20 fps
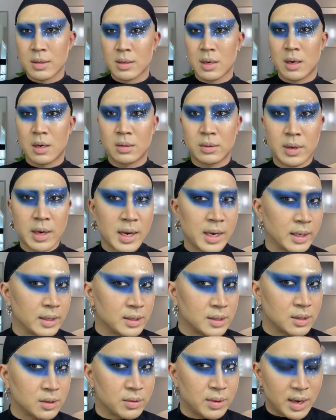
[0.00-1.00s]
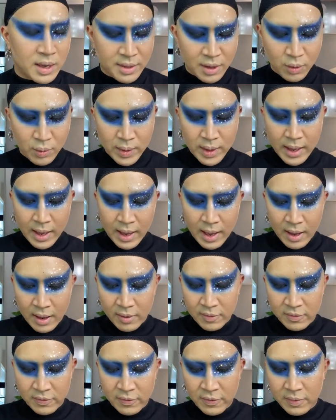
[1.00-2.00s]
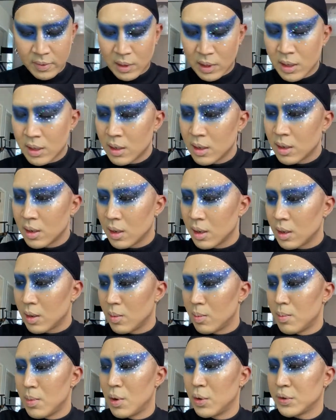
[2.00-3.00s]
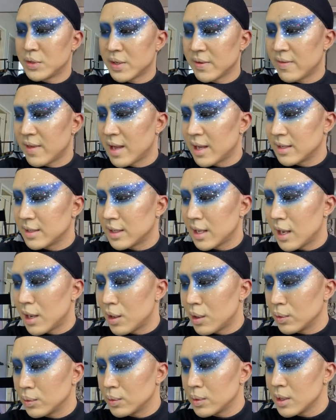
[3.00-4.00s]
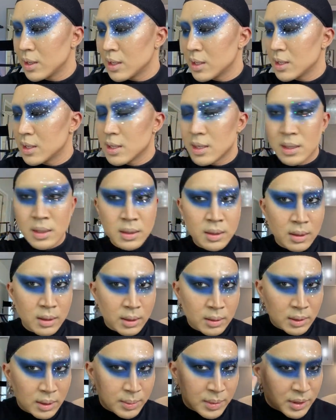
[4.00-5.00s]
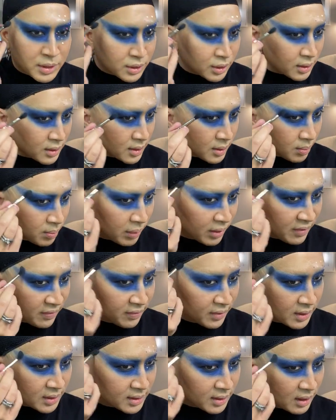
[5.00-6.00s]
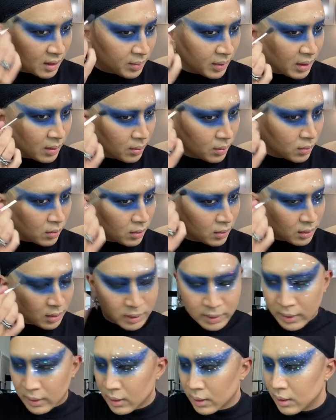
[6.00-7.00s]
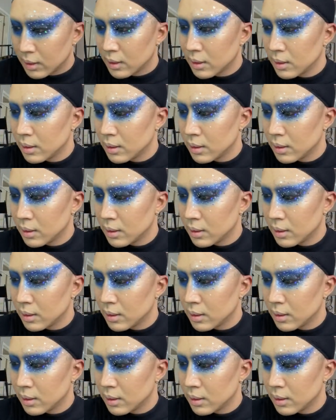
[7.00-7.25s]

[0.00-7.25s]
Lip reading: All right, so now that we have most of that down, let me just buff this in a bit more here.